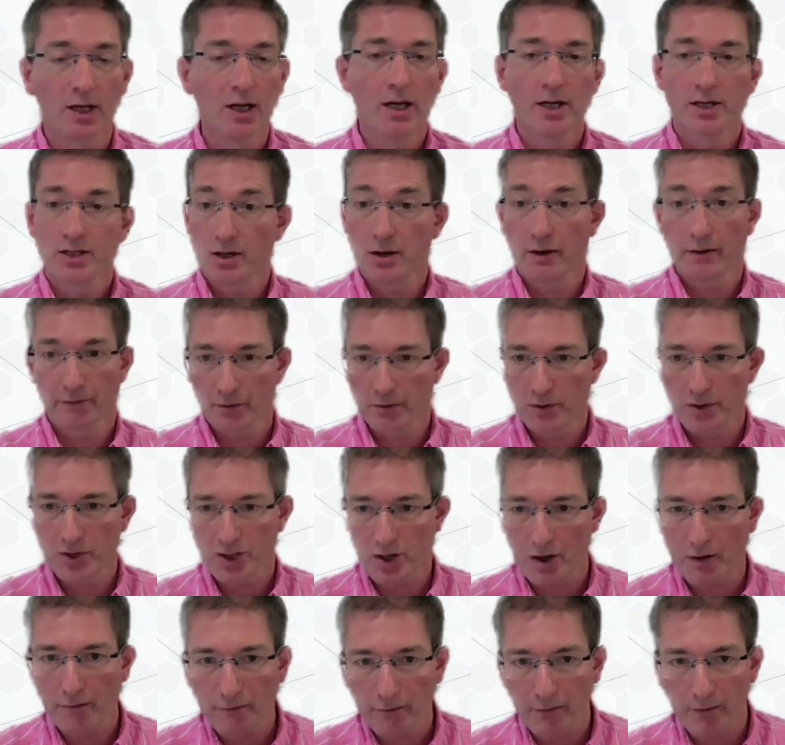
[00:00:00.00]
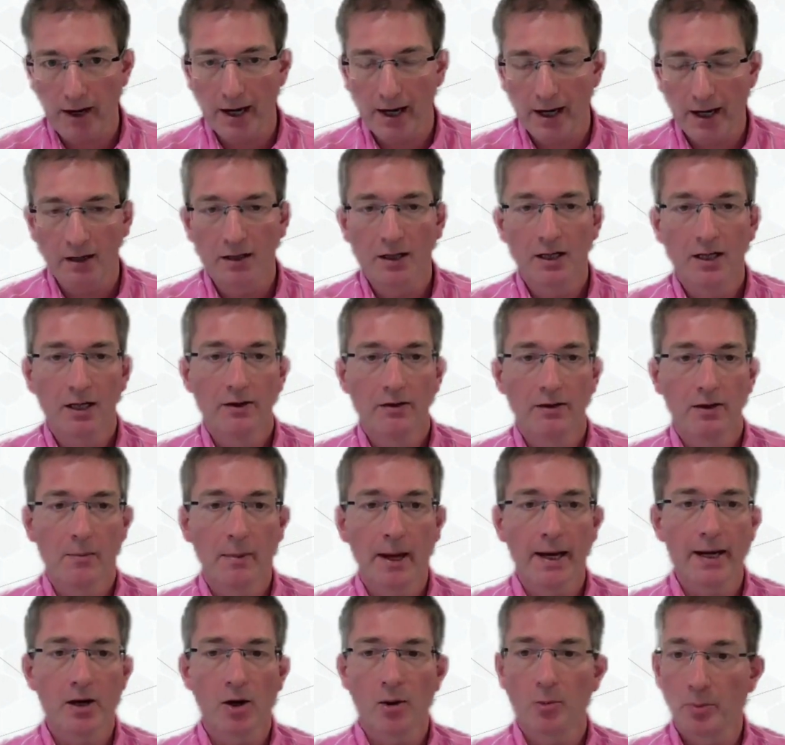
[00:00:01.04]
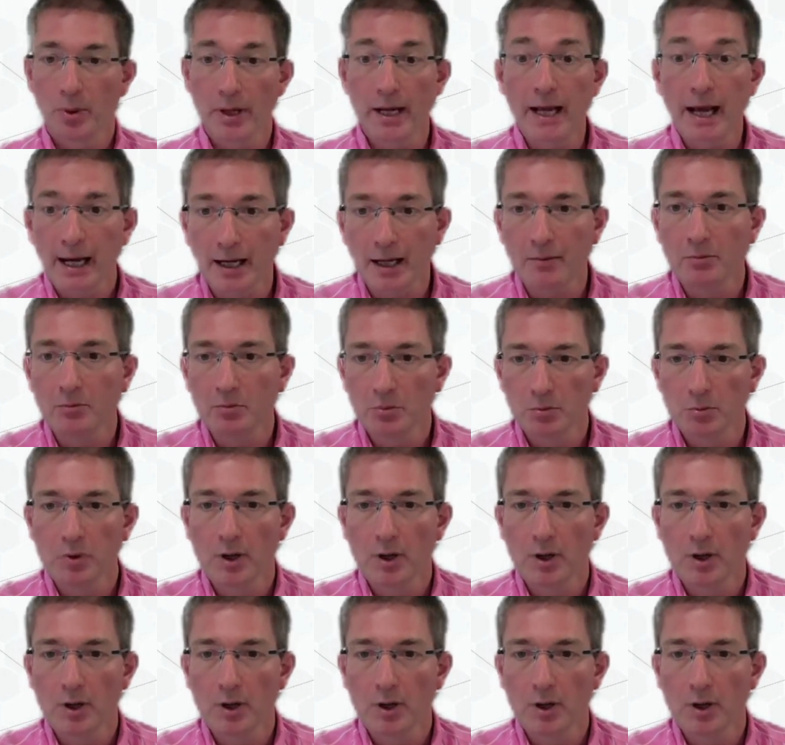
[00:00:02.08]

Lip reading: So if it was software, there may not be any